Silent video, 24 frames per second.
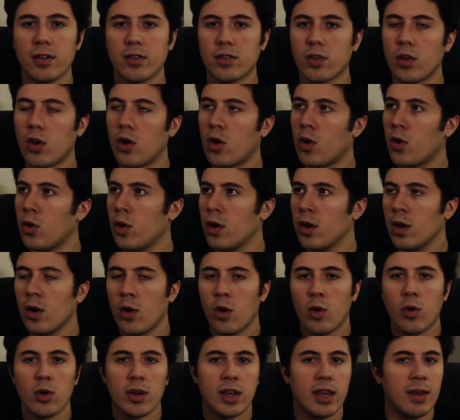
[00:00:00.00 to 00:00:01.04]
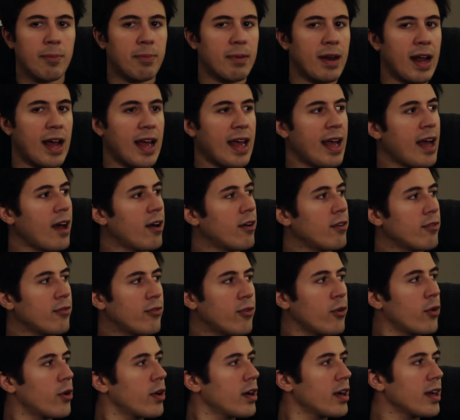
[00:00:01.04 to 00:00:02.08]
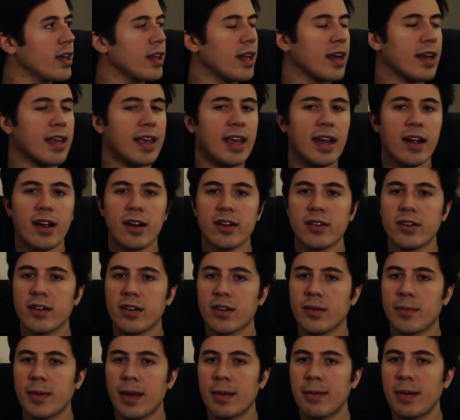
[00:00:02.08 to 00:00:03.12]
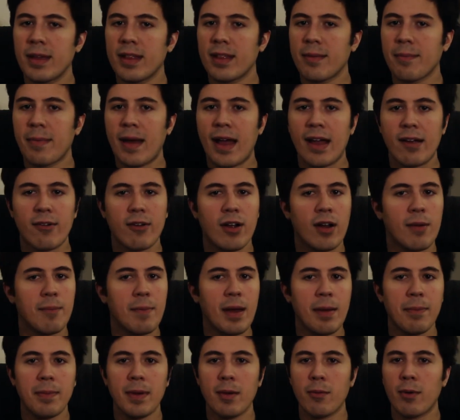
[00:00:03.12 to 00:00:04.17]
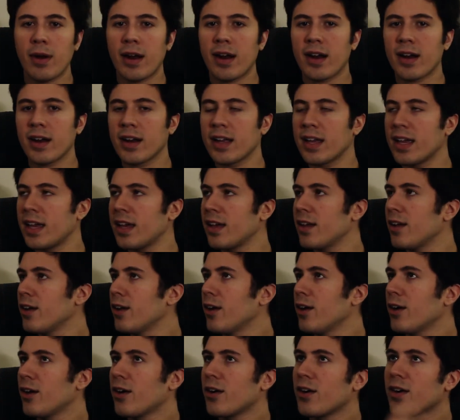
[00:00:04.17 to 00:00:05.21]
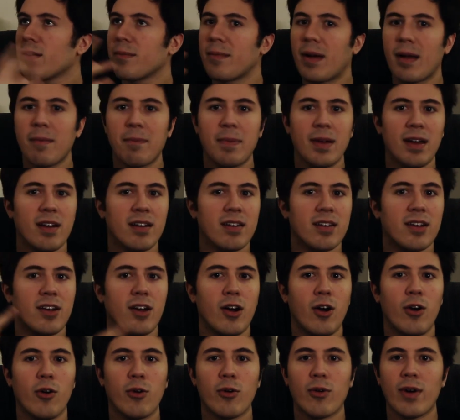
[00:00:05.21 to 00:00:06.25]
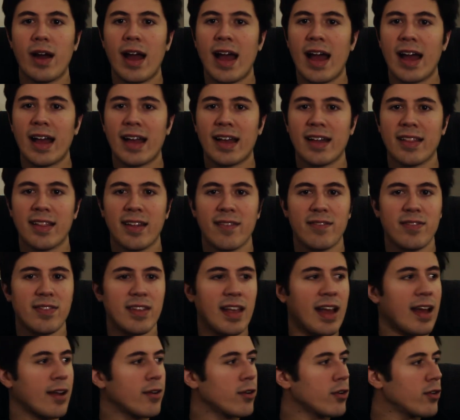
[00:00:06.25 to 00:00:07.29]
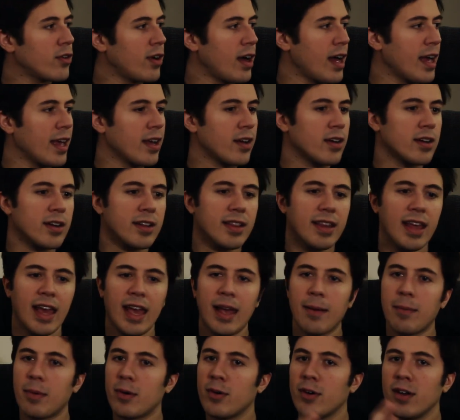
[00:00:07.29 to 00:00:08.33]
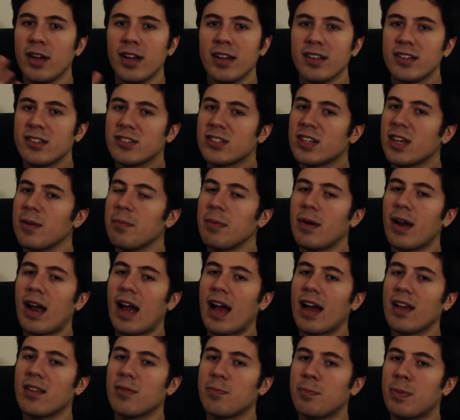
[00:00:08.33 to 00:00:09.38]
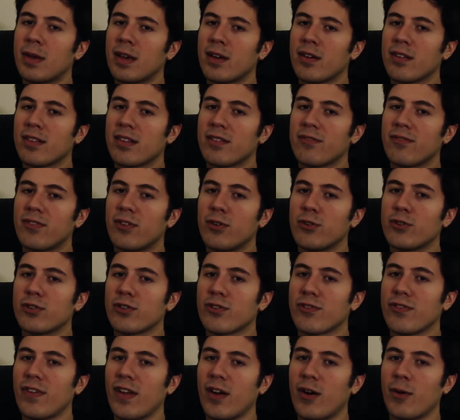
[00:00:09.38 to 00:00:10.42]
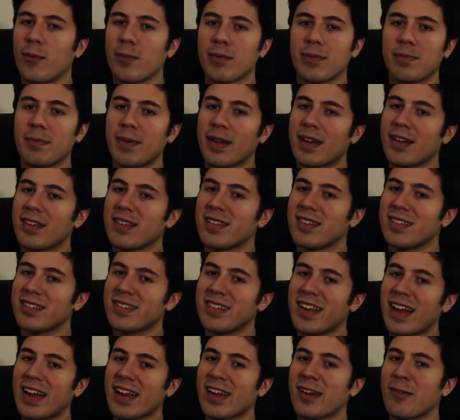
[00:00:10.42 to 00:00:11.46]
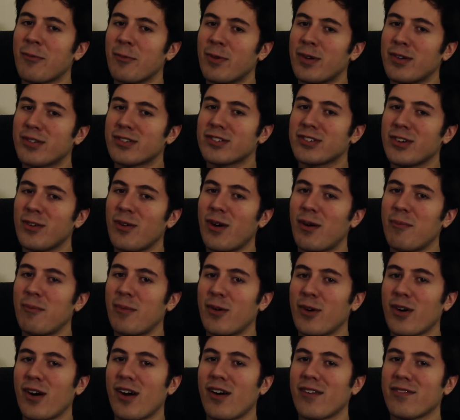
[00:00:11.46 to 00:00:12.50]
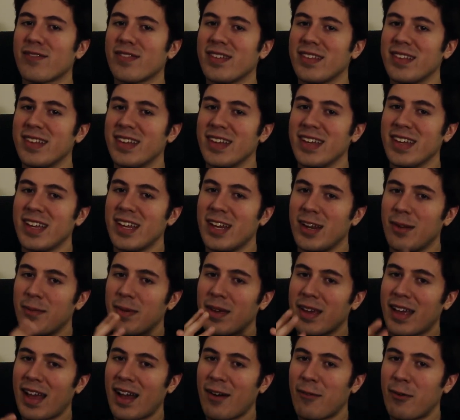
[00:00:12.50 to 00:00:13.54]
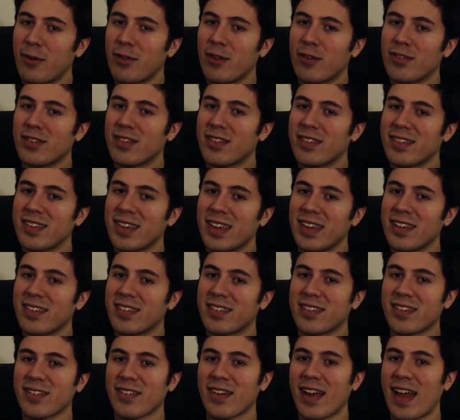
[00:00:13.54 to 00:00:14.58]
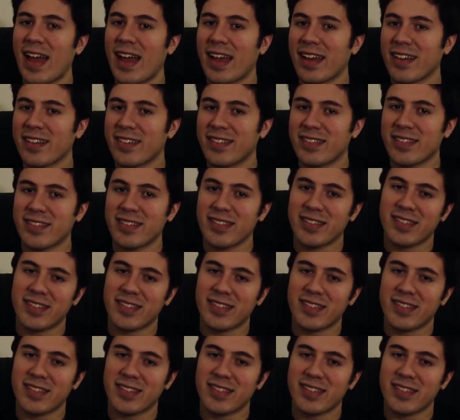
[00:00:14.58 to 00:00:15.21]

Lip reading: So keep an eye out for it. A character maybe in the background might be wearing it, or it might be on a coat rack, as I've said, or lying on a table. Just keep your eyes peeled in future films, because this jacket will show up more often. It'll be kind of one of those little Easter eggs.